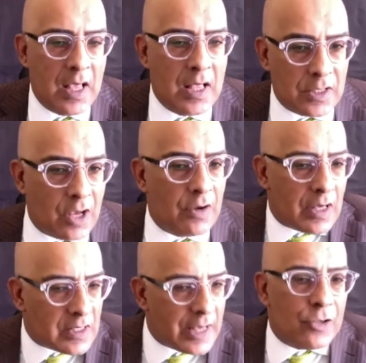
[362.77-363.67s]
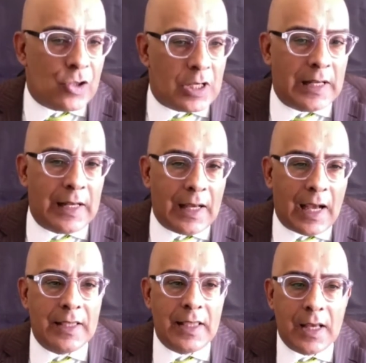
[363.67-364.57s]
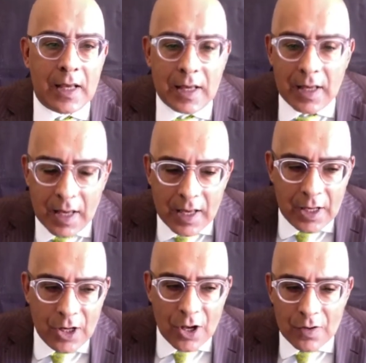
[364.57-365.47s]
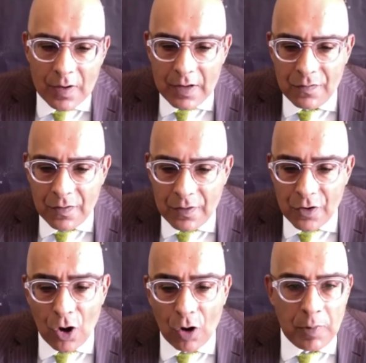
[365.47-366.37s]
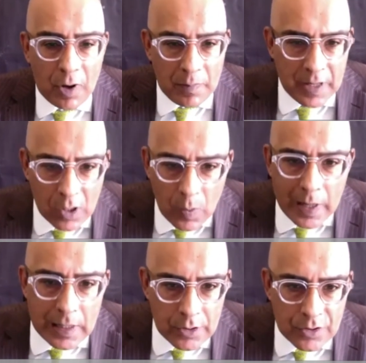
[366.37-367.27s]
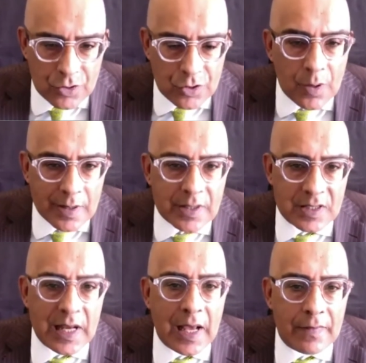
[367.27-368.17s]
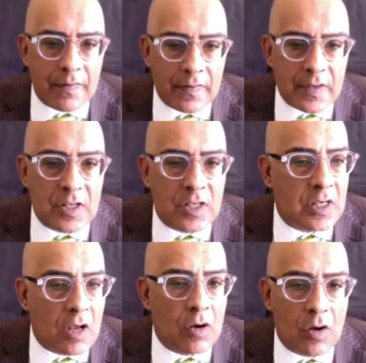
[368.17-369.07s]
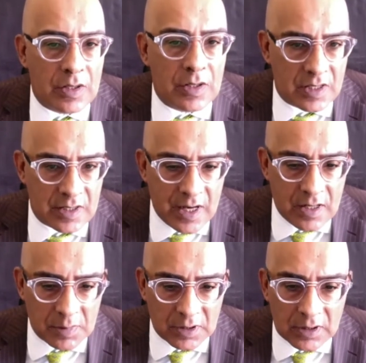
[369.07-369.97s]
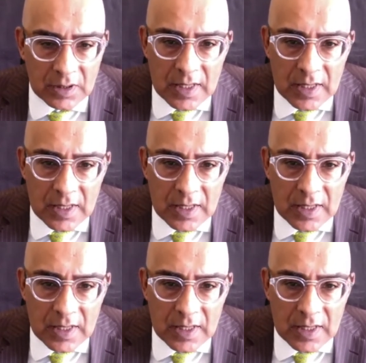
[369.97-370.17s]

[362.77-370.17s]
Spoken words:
So essentially, I think, you know, if you're not popping quaaludes, you understand that this is no longer sustainable.